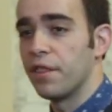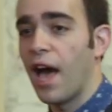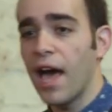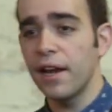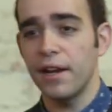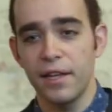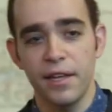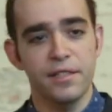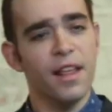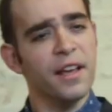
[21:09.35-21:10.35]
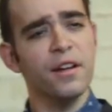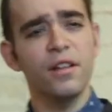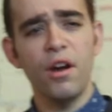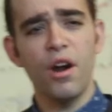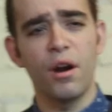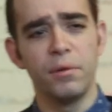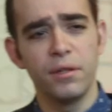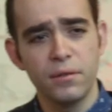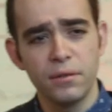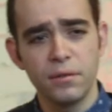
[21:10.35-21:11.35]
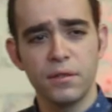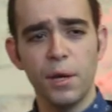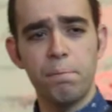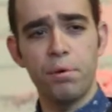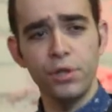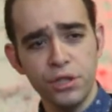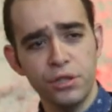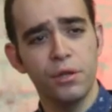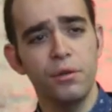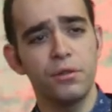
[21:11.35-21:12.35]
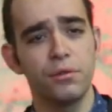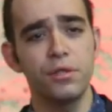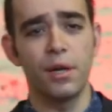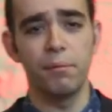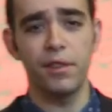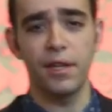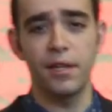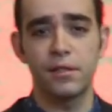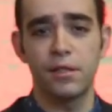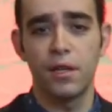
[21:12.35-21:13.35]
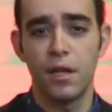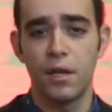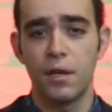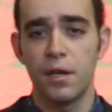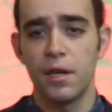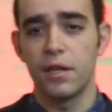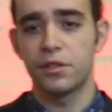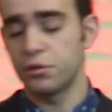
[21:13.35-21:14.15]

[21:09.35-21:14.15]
That is like an alarm. It pushes you to do something else. It